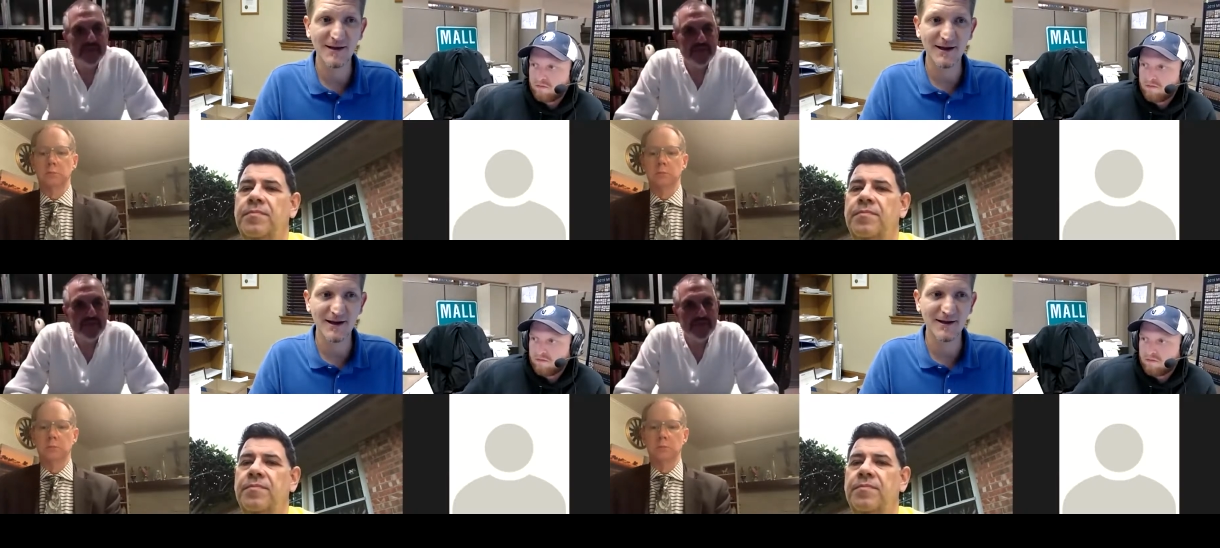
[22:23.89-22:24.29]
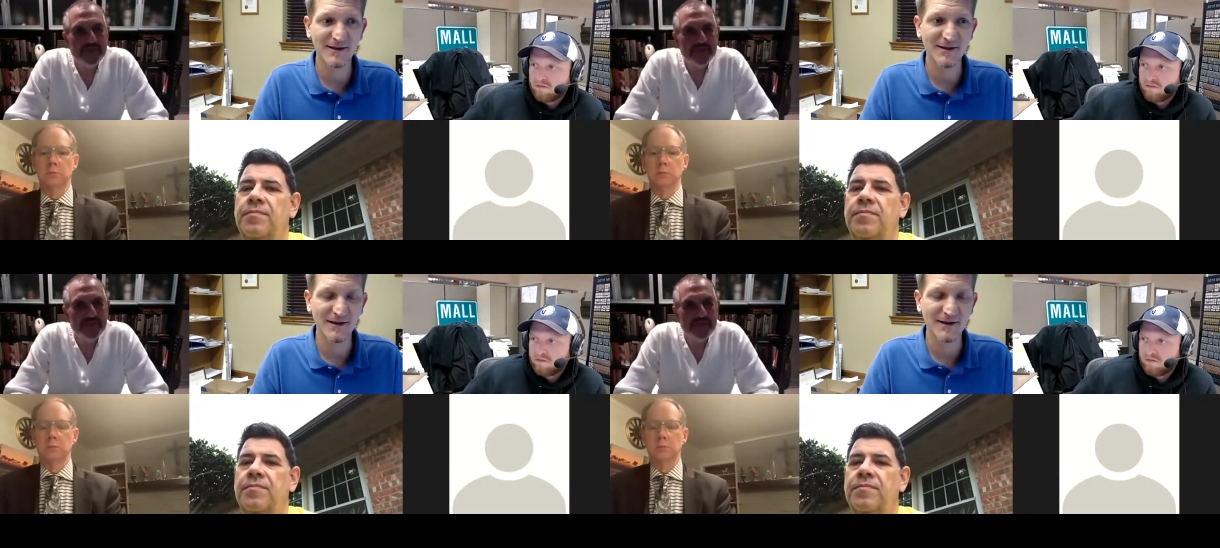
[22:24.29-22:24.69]

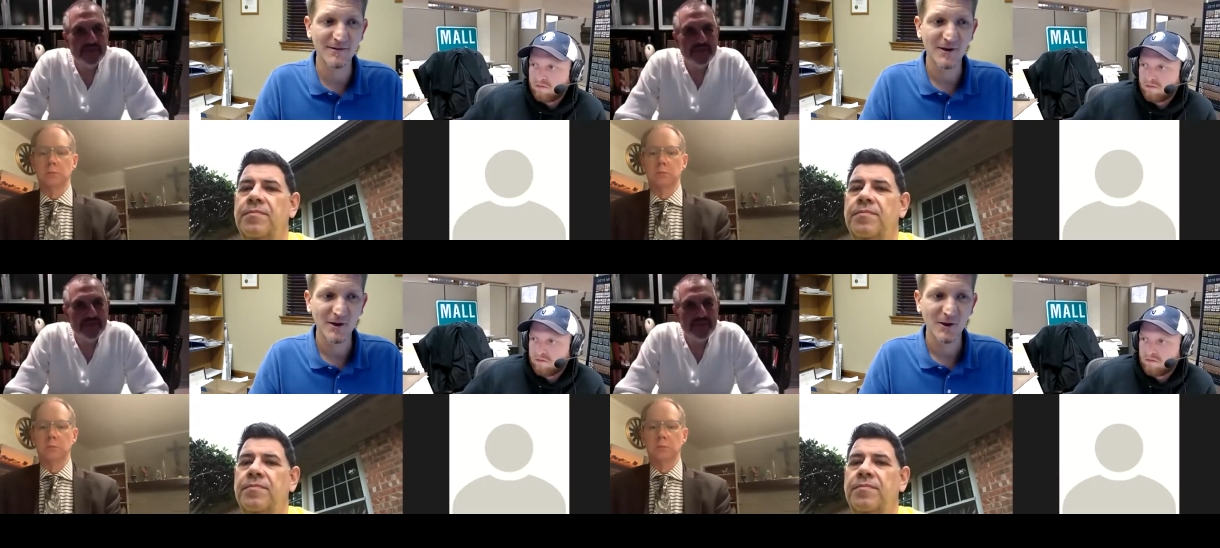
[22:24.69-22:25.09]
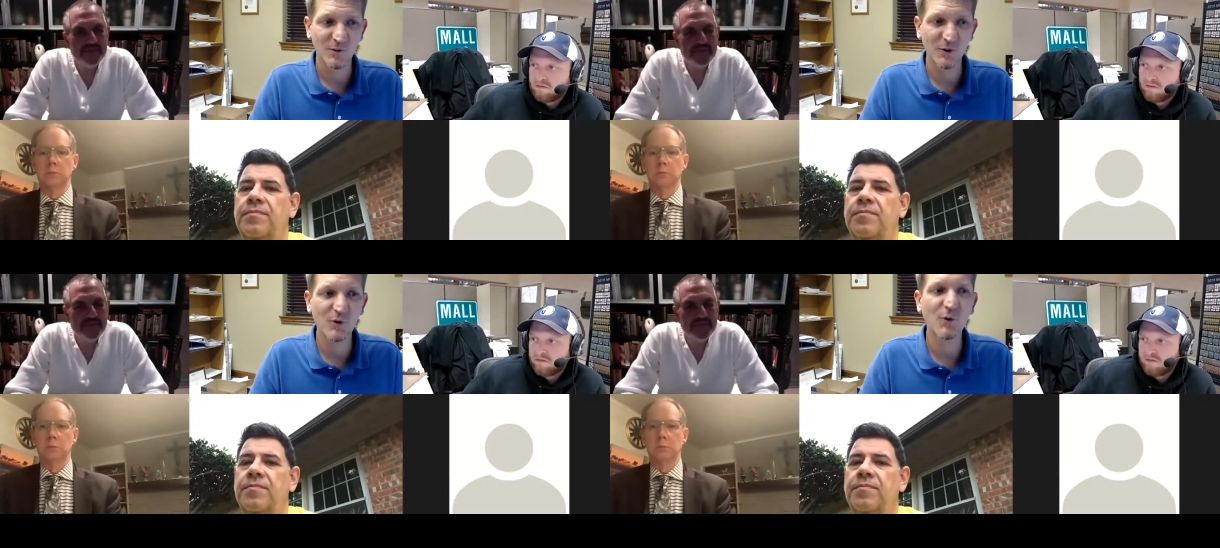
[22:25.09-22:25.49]
Speaker 1: And uh,
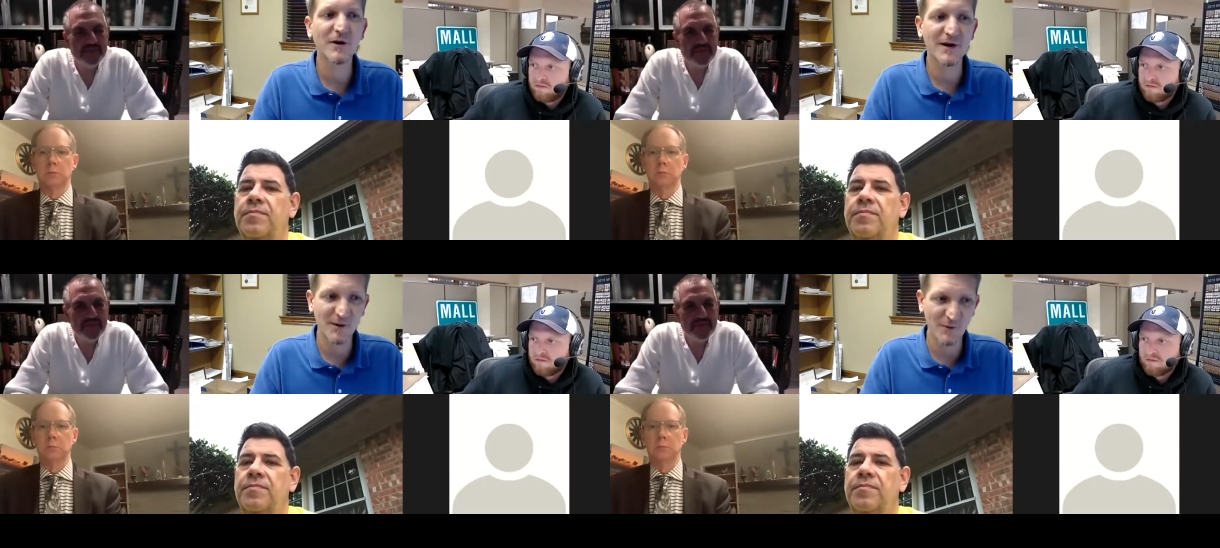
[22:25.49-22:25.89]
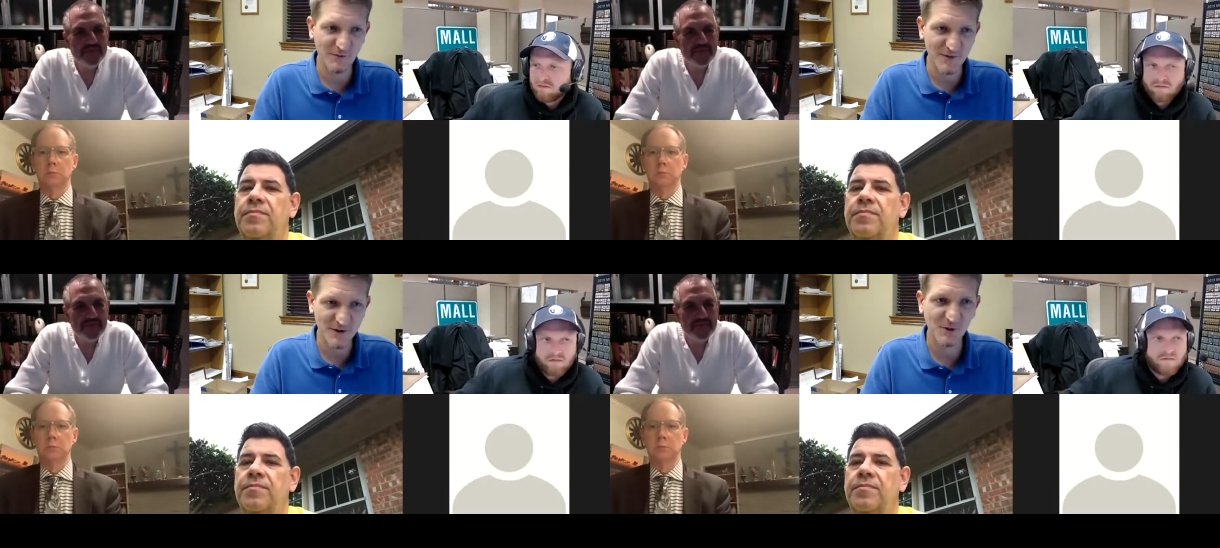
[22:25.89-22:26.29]
we'll coordinate with
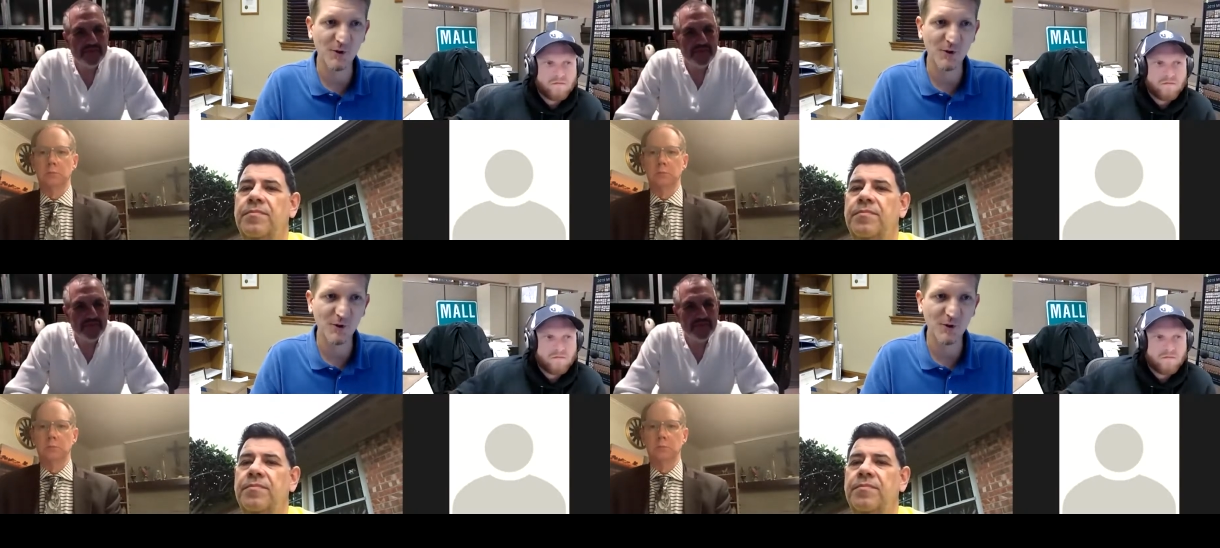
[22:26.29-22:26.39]
Mr.